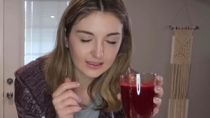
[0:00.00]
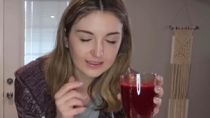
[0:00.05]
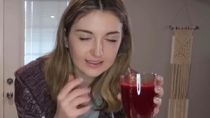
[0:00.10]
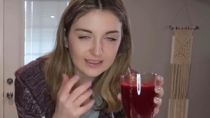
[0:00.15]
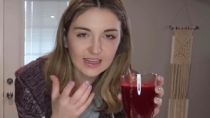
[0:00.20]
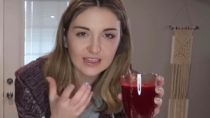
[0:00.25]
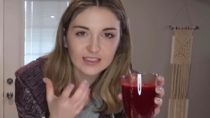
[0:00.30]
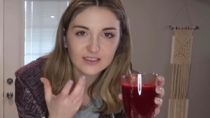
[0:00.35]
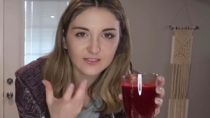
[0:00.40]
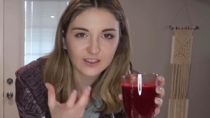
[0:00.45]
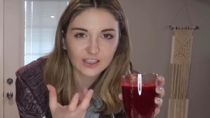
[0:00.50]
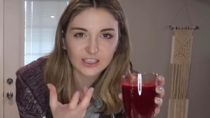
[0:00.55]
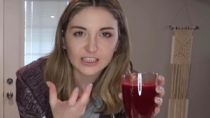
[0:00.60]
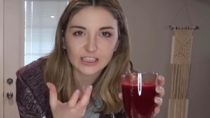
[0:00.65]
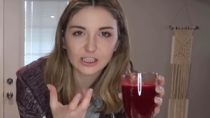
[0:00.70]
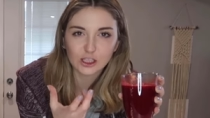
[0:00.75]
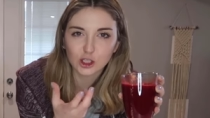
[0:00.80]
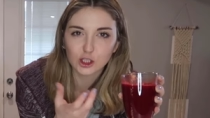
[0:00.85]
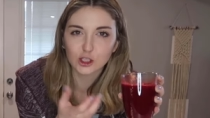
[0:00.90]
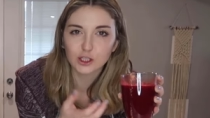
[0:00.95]
It tastes
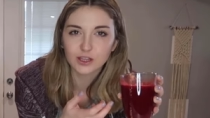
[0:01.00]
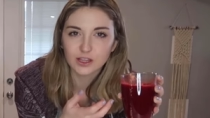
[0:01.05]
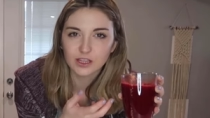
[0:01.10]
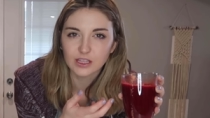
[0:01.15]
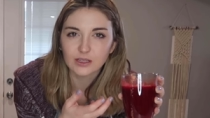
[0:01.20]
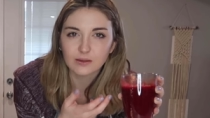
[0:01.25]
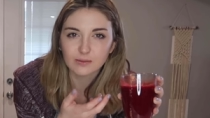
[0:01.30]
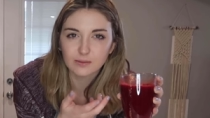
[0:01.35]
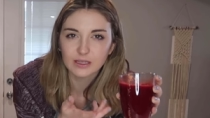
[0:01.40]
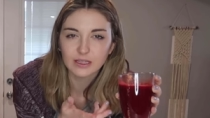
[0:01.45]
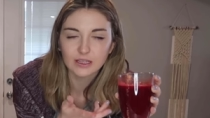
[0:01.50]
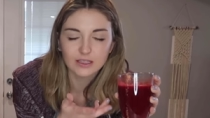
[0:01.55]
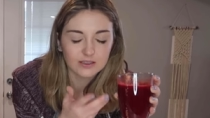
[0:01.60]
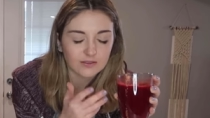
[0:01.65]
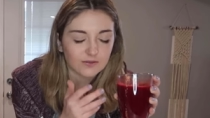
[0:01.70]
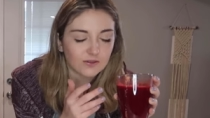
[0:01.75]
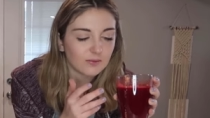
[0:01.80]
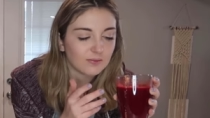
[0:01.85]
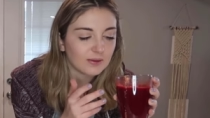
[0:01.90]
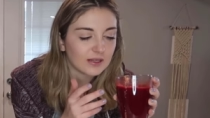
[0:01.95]
very earthy because
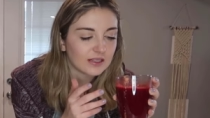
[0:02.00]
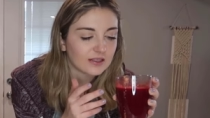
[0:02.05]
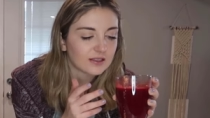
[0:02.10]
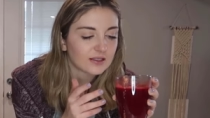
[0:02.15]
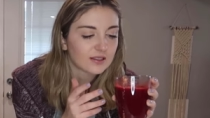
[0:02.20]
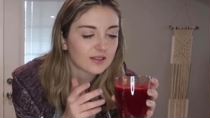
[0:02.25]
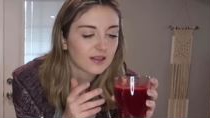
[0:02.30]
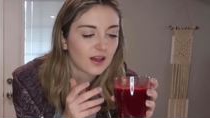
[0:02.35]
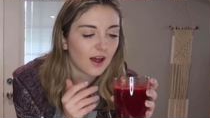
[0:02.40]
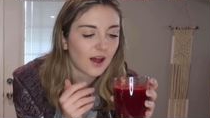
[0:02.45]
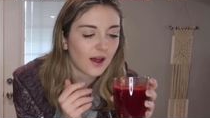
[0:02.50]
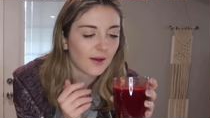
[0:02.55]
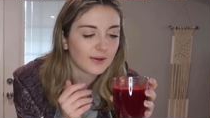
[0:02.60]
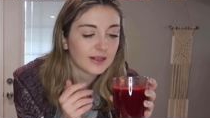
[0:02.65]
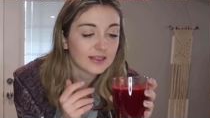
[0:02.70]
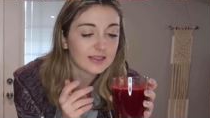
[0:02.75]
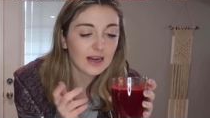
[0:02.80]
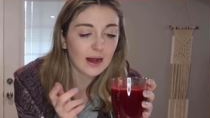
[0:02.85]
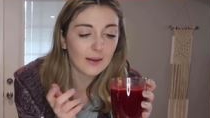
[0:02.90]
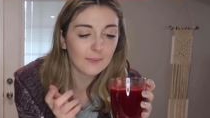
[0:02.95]
of the beets. Um,
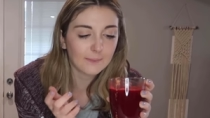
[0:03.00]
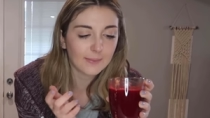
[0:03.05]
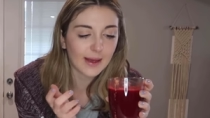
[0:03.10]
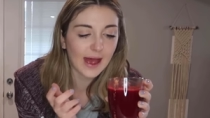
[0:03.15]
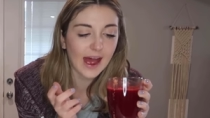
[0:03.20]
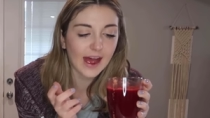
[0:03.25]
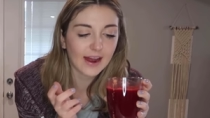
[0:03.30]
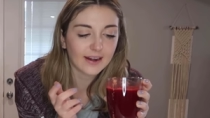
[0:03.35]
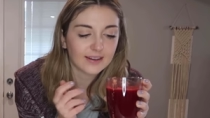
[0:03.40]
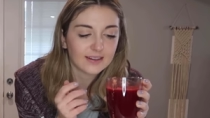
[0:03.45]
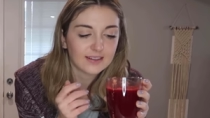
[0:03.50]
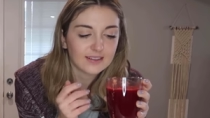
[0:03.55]
it's not bad.